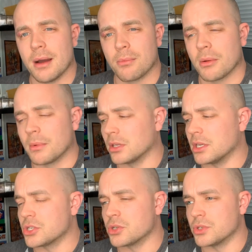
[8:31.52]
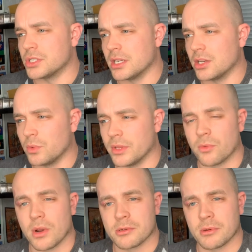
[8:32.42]
primarily associated with the
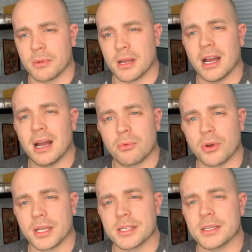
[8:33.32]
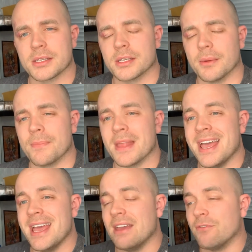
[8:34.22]
Raspberry Pi operating system?
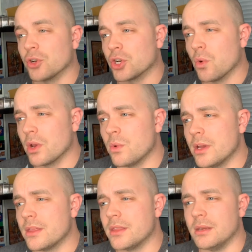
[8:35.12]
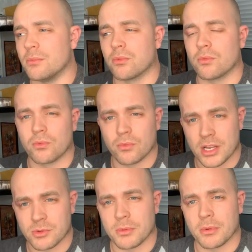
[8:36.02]
If you're going with the
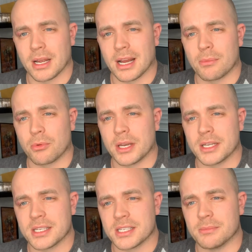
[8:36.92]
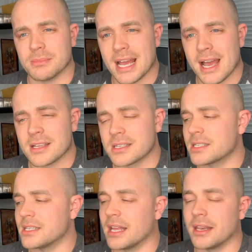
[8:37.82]
Raspberry Pi operating system
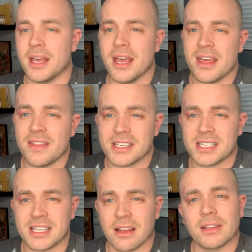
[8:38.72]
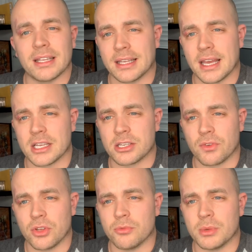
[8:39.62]
tasks, then this is definitely the case
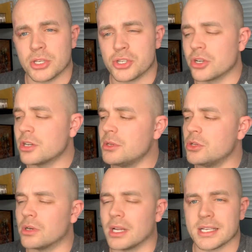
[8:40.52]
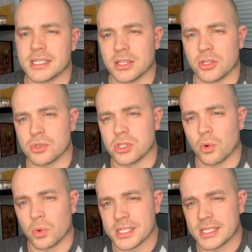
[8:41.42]
for you, because you're going to be utilizing those
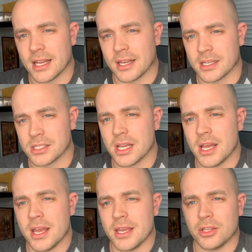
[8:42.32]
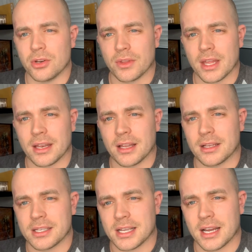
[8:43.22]
lower settings, you know, that
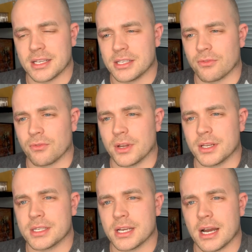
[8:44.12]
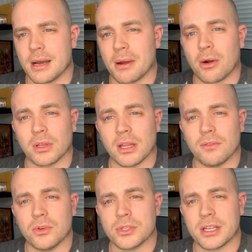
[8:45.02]
assign different power
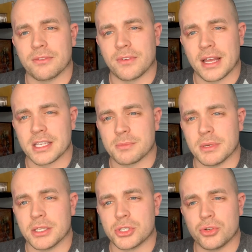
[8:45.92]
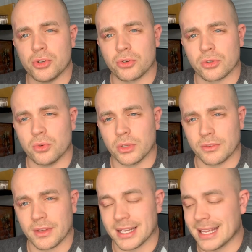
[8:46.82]
levels and fan speeds to your
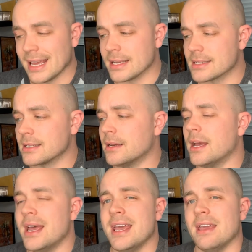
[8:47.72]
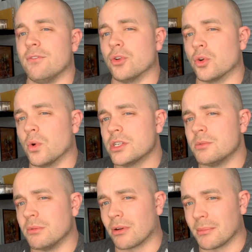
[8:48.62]
cooling fan case. If you're going to
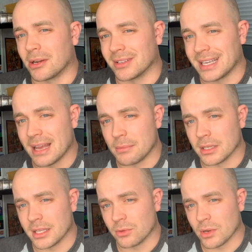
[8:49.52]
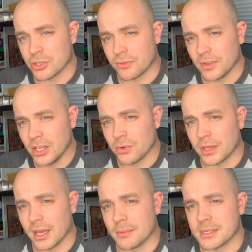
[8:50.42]
be primarily emulating retro video
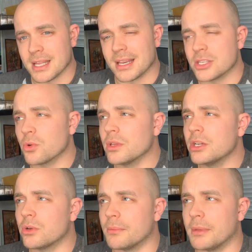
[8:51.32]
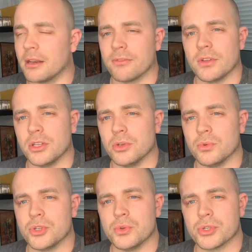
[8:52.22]
games, then it's only going to benefit
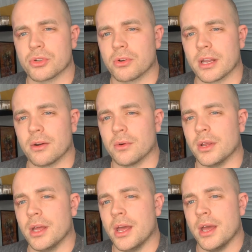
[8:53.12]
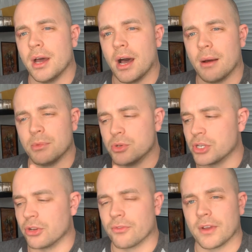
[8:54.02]
you to start out
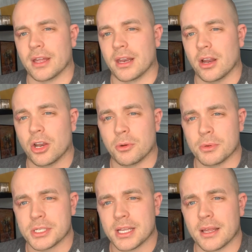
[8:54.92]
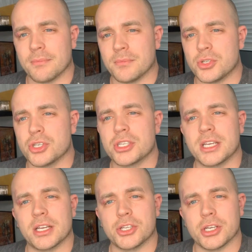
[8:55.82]
using your fan at 100% just to
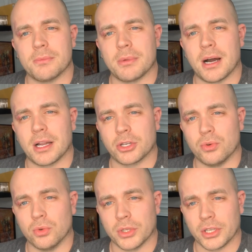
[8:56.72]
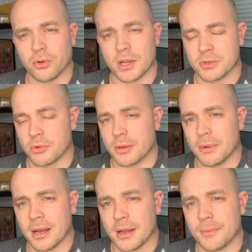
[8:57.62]
get a jump on cooling your Raspberry
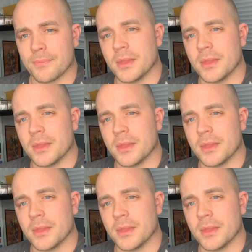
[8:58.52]
Pi.